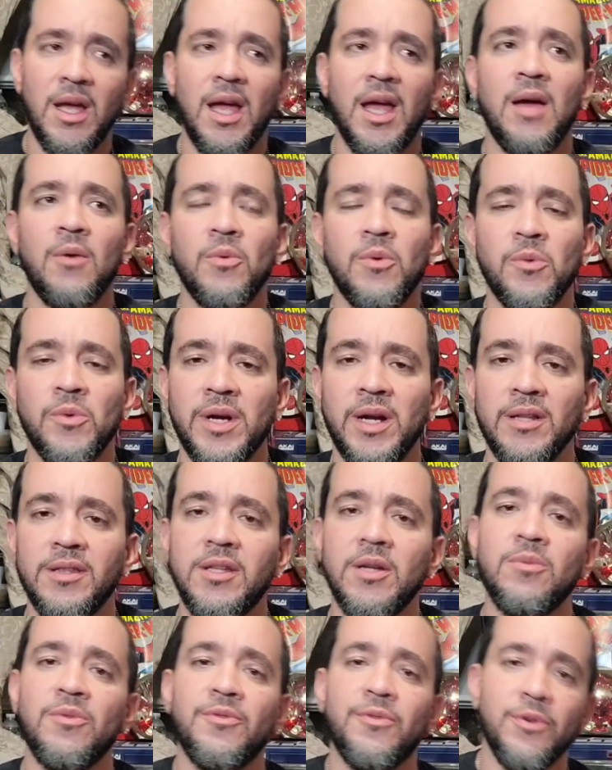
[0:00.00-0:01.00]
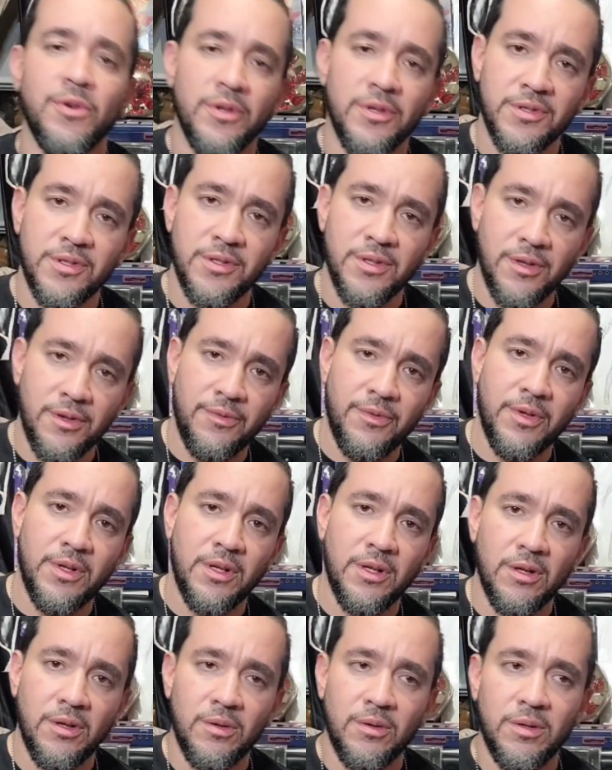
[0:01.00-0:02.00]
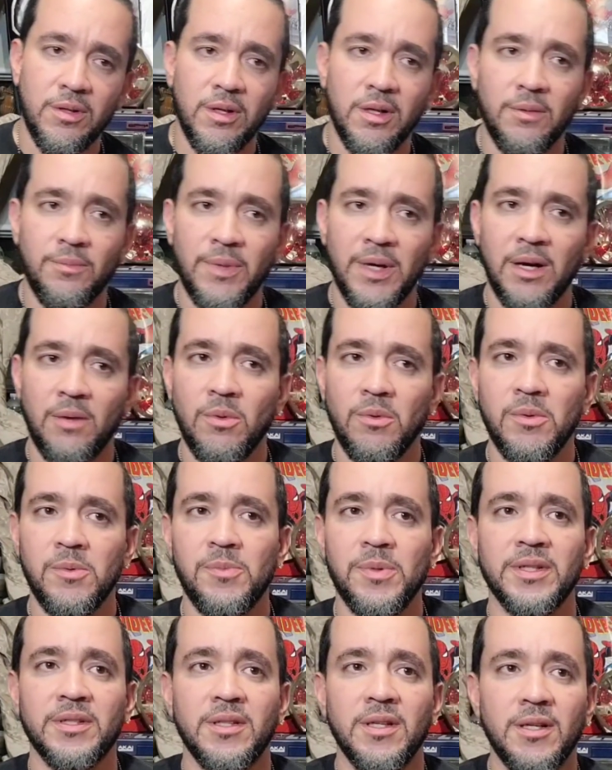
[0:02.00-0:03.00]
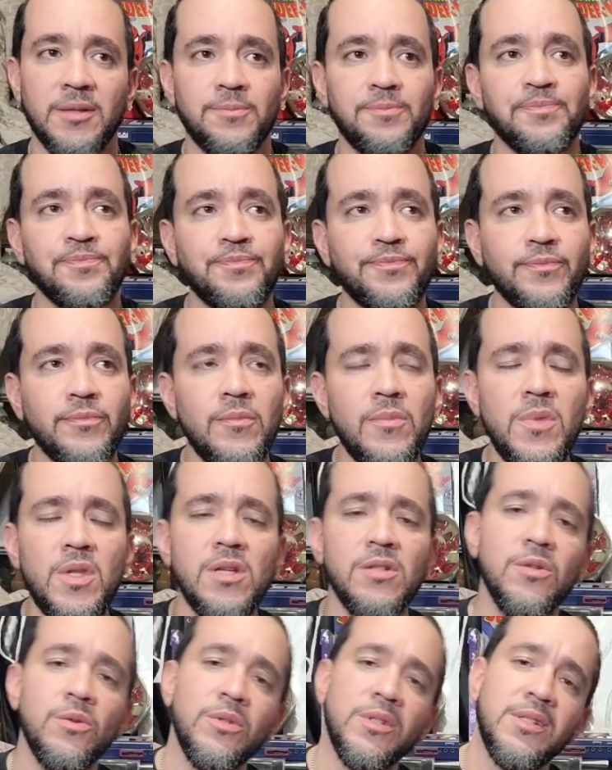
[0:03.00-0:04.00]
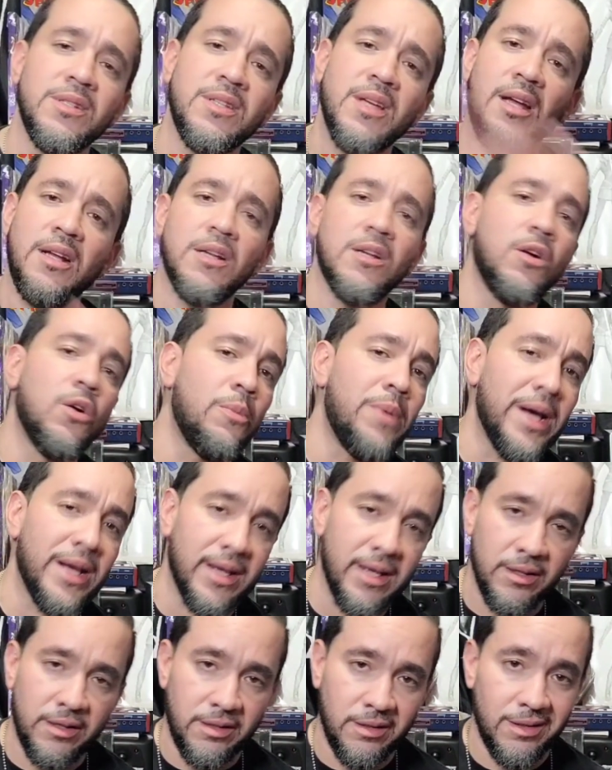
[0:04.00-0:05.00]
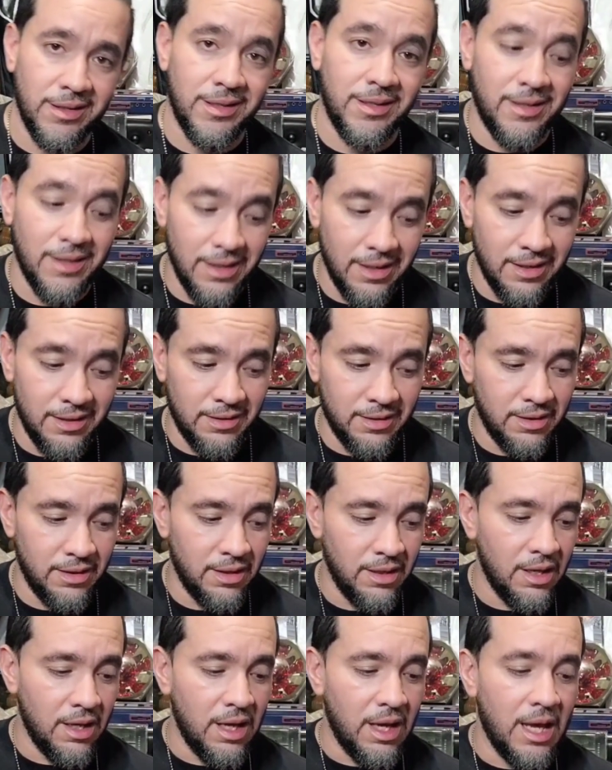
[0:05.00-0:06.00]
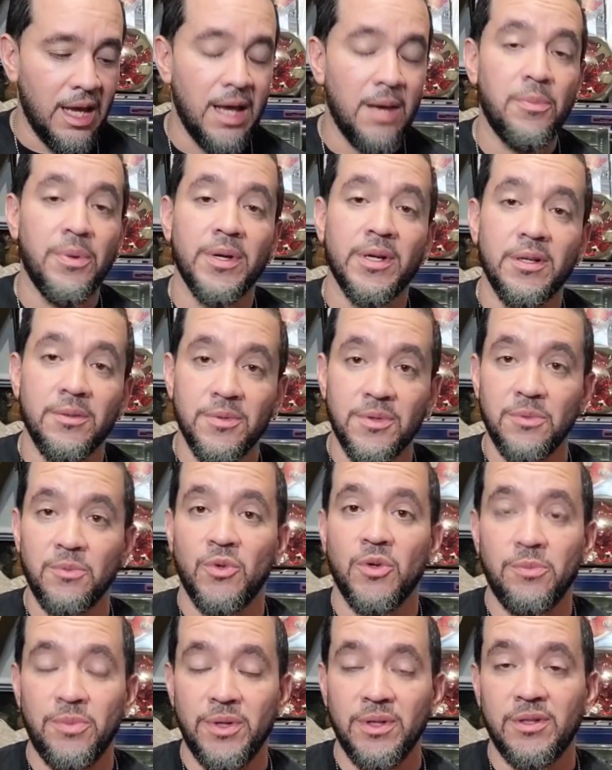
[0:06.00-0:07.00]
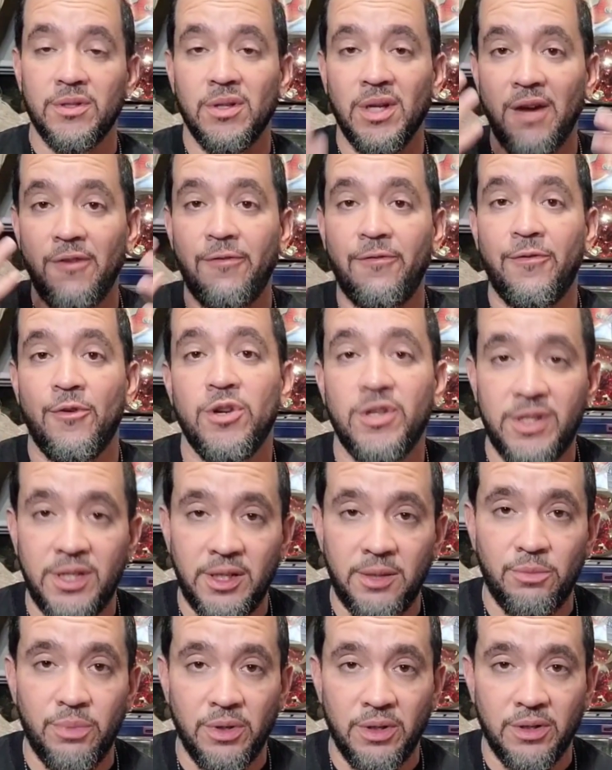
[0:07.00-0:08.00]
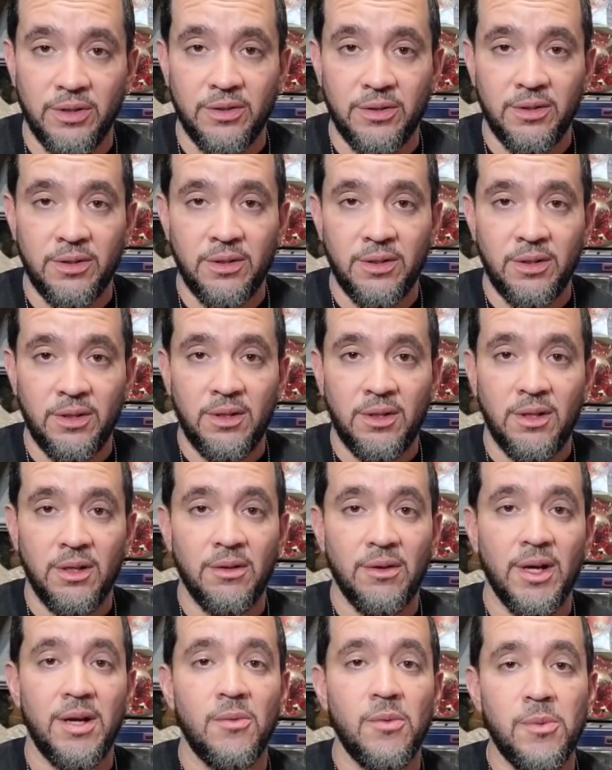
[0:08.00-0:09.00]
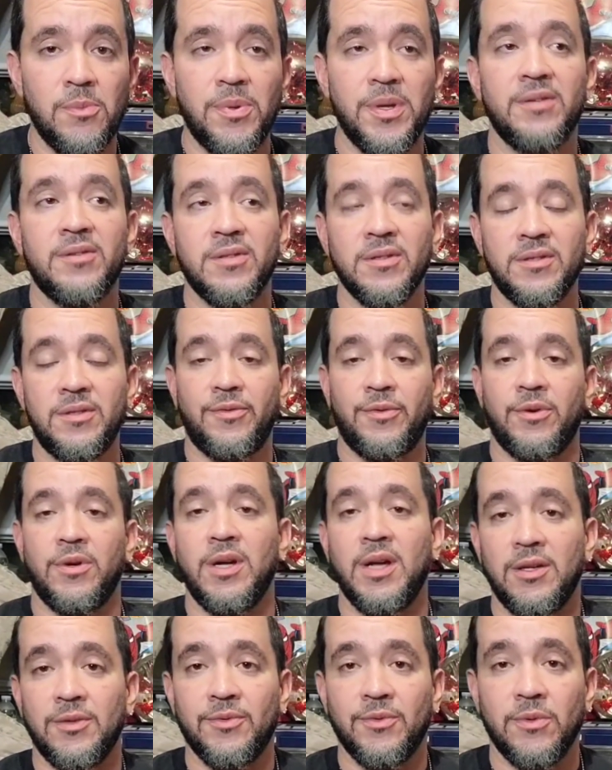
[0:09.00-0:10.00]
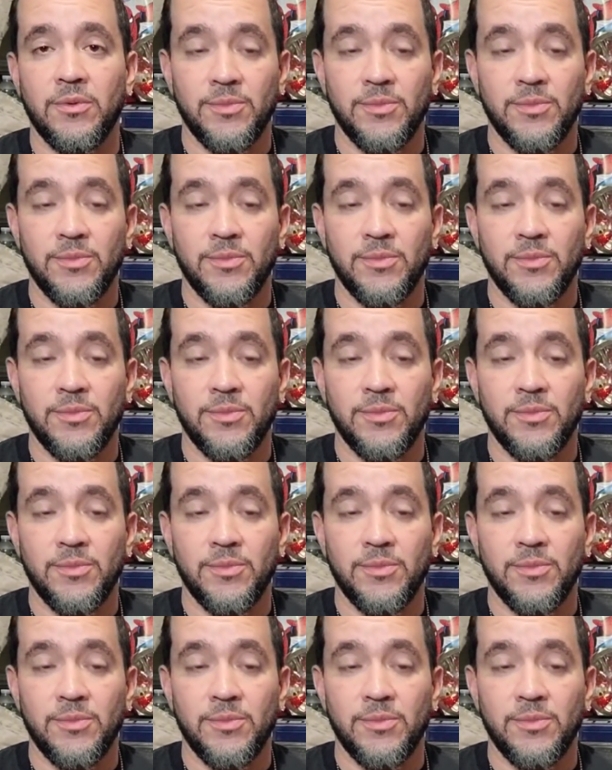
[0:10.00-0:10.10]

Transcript: And we went out there before. There's another video about what we picked up. So we decided to go back out there again and pick up some more books. So I got 14 books. All right, we paid $64 for them.